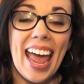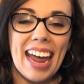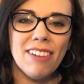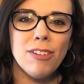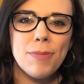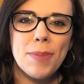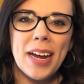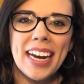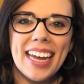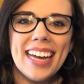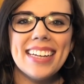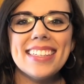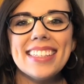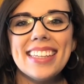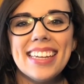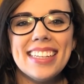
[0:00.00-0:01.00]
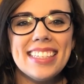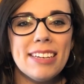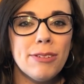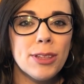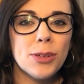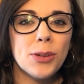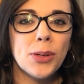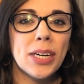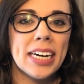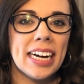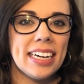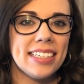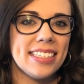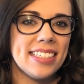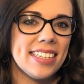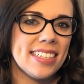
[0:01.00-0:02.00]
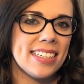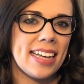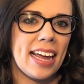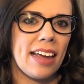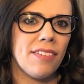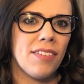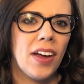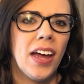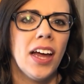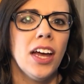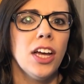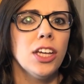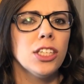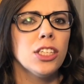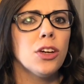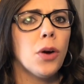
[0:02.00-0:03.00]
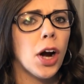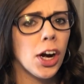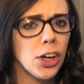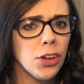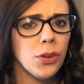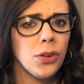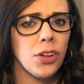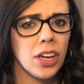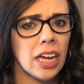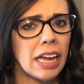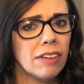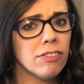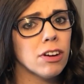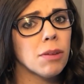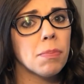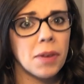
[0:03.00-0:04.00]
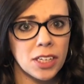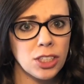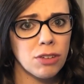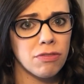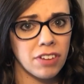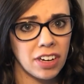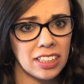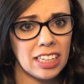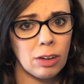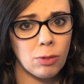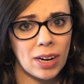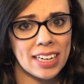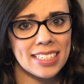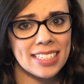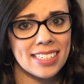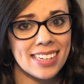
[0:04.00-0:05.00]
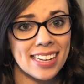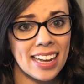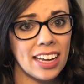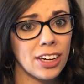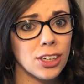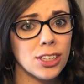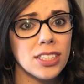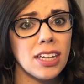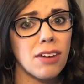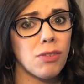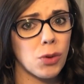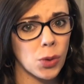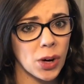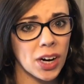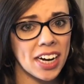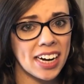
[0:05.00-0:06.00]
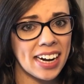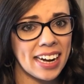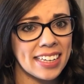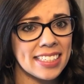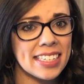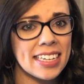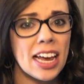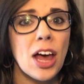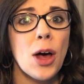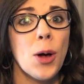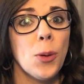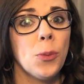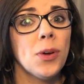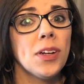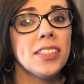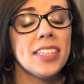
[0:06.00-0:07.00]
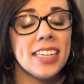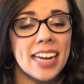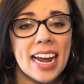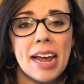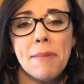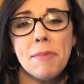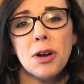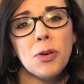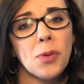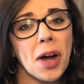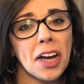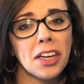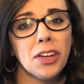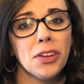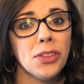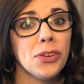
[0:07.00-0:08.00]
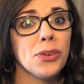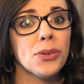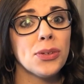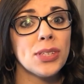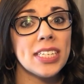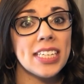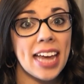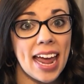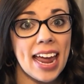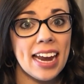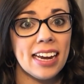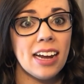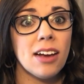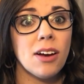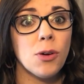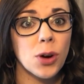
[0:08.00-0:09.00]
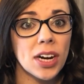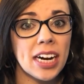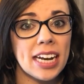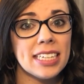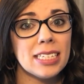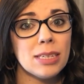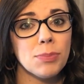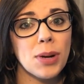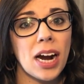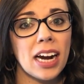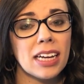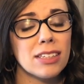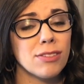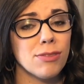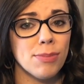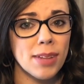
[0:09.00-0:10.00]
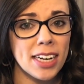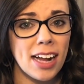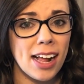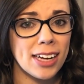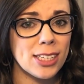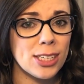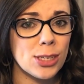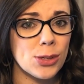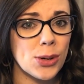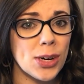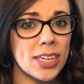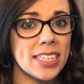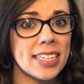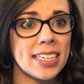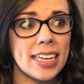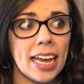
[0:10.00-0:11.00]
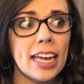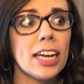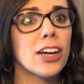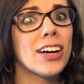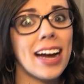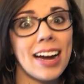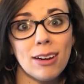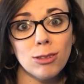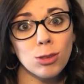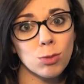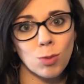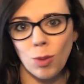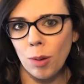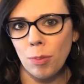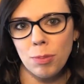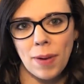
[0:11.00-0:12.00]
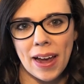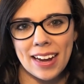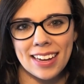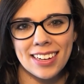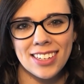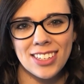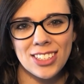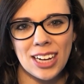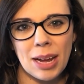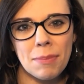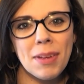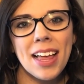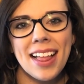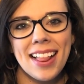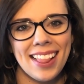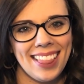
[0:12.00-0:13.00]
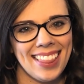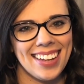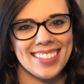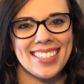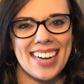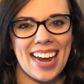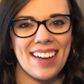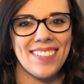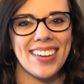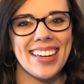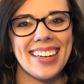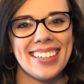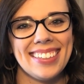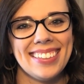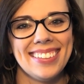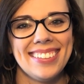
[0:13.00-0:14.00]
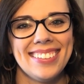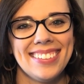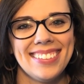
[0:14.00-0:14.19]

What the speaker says: Hey everybody, it's Lindsay with Organize to Save. So are you looking for budget-friendly ways to get yourself organized? Well, today I'm going to walk you through 10 organizing products from the dollar store to get your house whipped back into shape. Let's dive in.